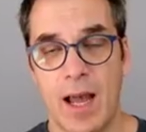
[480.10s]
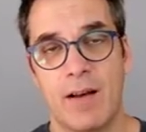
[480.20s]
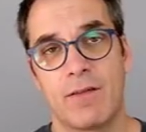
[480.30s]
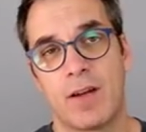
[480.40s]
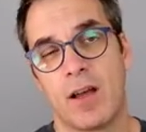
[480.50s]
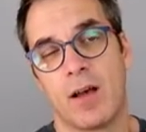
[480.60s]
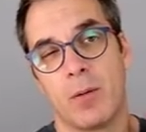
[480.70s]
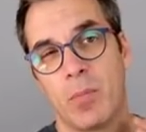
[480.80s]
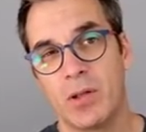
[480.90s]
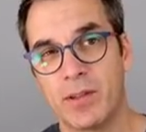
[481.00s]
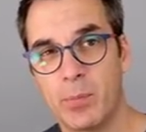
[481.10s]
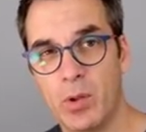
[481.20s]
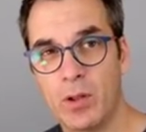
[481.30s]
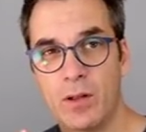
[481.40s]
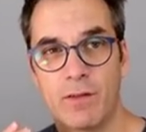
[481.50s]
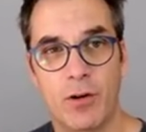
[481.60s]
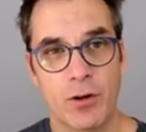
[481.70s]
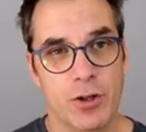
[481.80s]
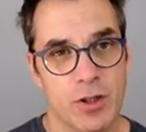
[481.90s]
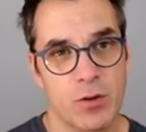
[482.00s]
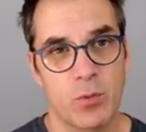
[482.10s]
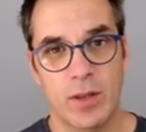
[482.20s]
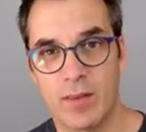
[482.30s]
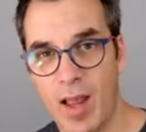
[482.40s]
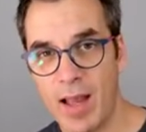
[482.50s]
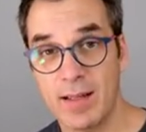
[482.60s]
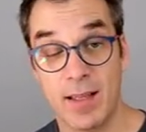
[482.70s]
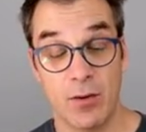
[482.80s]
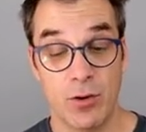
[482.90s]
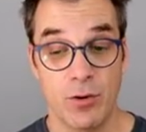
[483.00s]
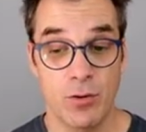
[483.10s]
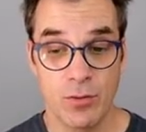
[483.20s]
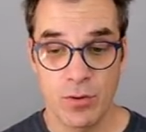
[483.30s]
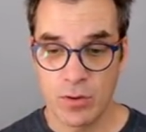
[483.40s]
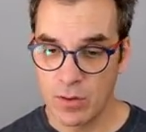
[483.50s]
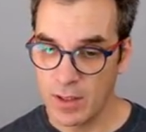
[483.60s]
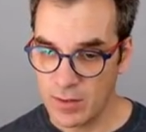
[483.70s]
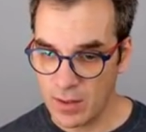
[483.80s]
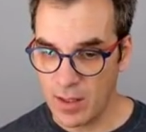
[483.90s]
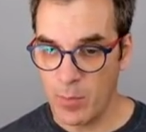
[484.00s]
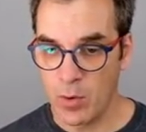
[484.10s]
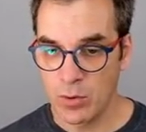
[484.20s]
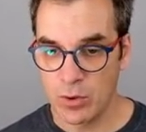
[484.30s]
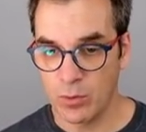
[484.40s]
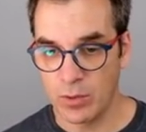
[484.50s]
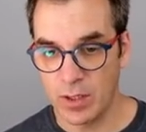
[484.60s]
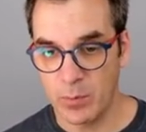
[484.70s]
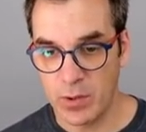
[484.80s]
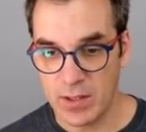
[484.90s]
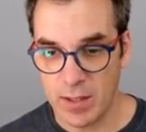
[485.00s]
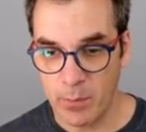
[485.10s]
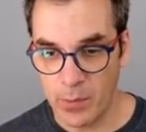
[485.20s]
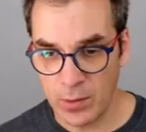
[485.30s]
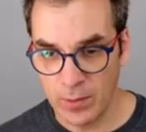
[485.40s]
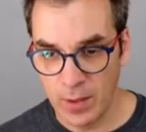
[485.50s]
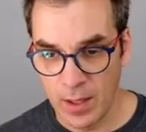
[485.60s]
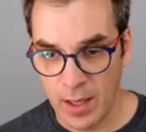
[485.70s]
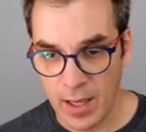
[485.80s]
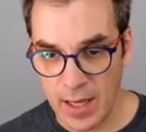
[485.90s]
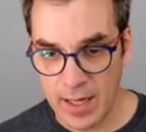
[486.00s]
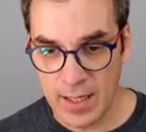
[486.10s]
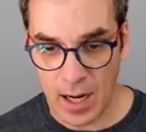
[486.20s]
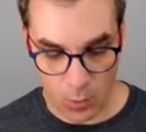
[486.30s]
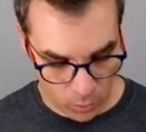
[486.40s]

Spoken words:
have multiple version with tags that you use. It's a demo, so we'll keep it simple. And I